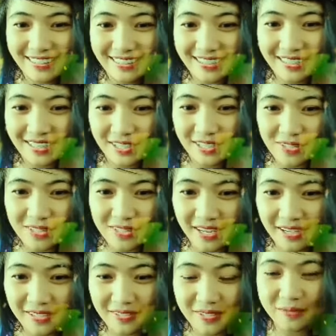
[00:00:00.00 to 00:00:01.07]
Um, I
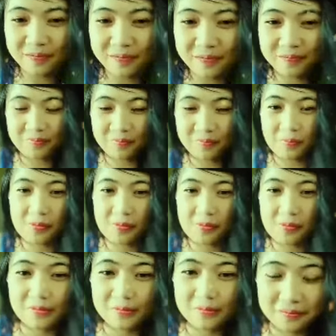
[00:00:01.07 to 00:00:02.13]
understand. It,
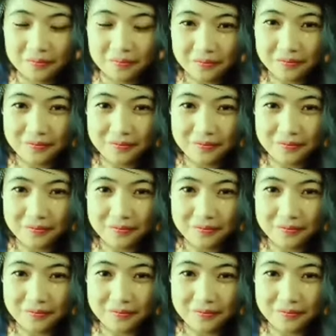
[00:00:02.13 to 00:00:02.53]
it, it may